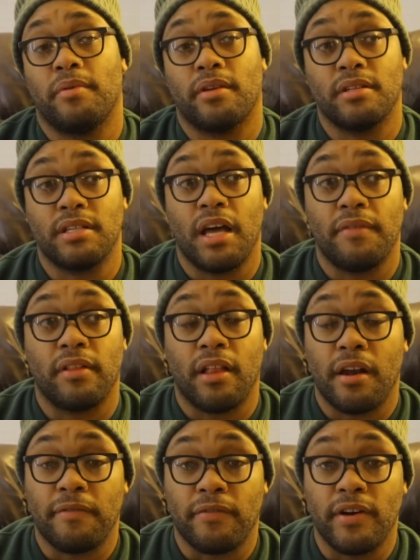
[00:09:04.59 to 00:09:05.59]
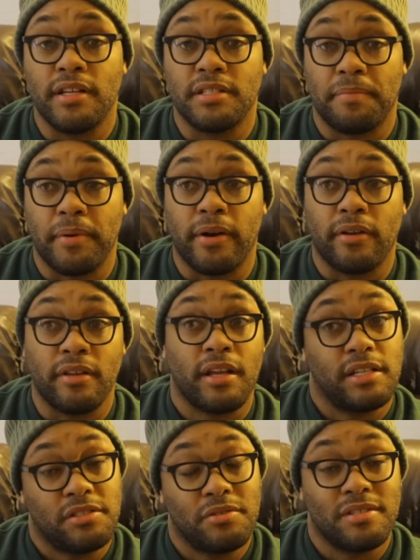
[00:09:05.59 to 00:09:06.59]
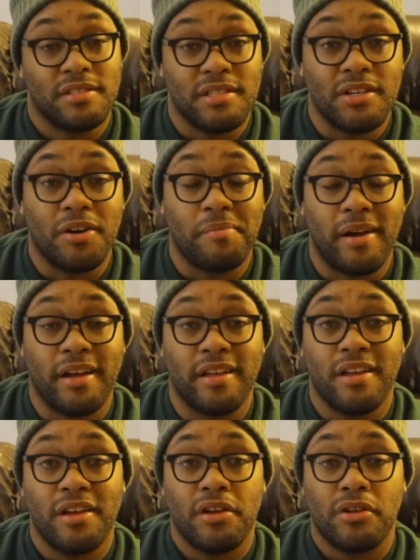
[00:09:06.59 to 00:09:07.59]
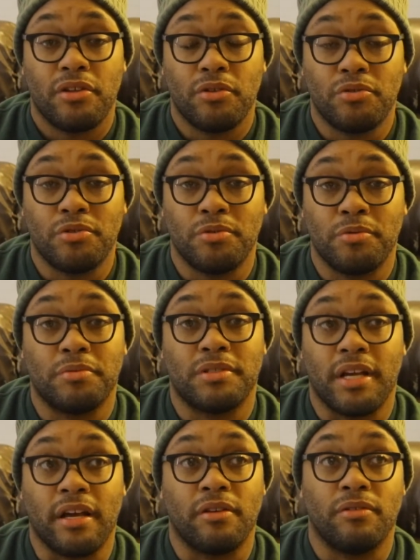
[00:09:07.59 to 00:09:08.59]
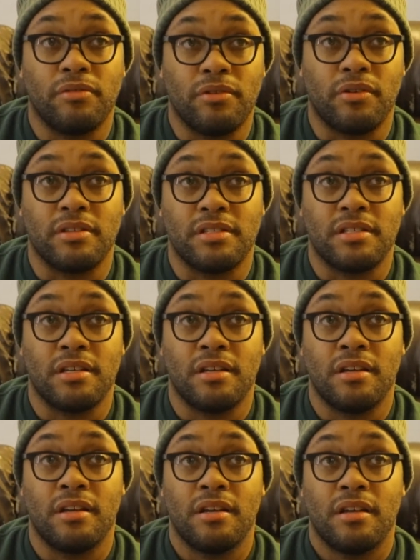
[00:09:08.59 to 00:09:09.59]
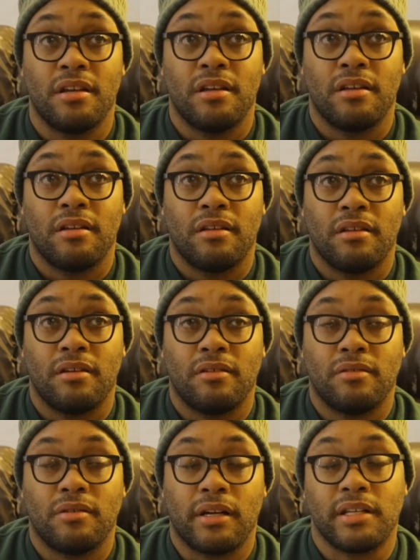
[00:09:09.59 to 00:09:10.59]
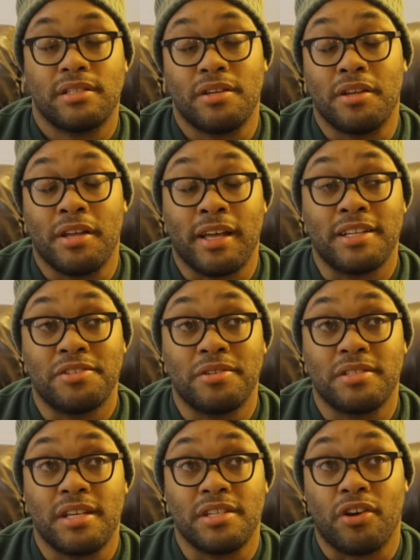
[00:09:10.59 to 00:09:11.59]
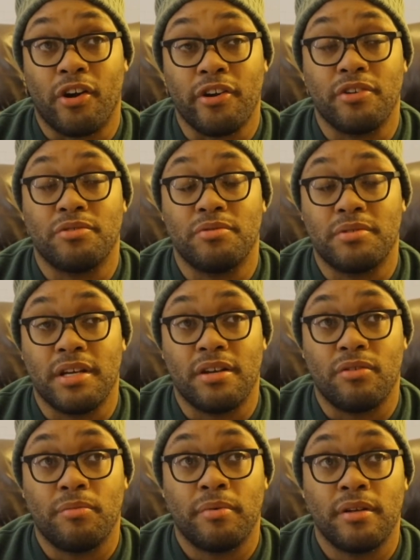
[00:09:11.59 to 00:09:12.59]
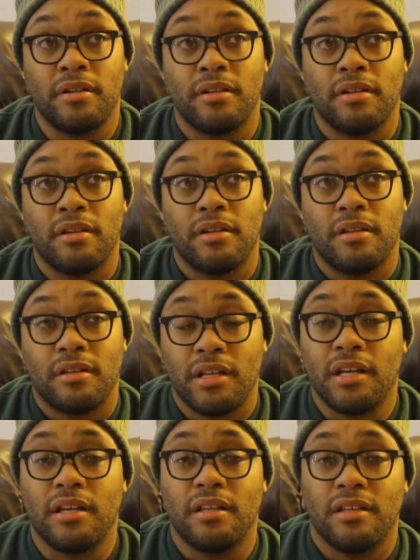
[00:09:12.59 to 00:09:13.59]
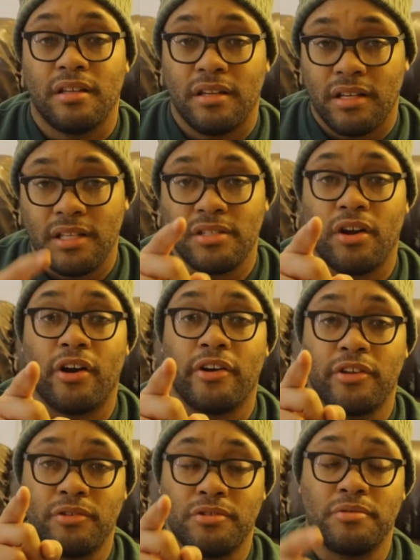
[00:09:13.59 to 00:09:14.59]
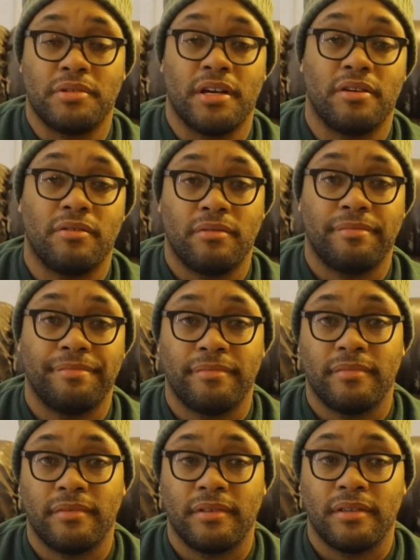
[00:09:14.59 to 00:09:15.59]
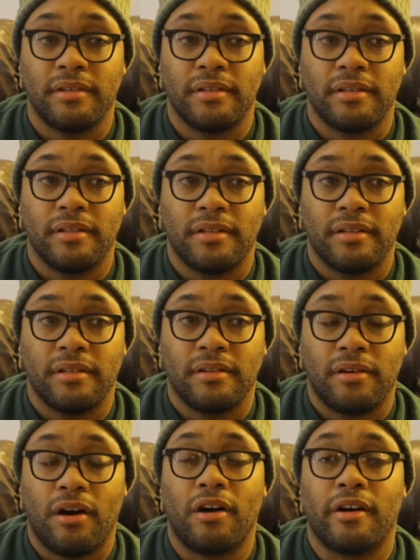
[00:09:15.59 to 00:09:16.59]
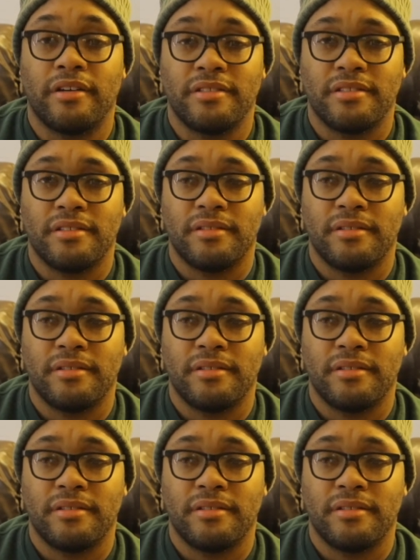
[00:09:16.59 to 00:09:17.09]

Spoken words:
because I have a lot of friends, apparently, as you can see on my YouTube channel. You can see, I guess you could say it's our YouTube channel, but yeah, it's our YouTube channel. Ours.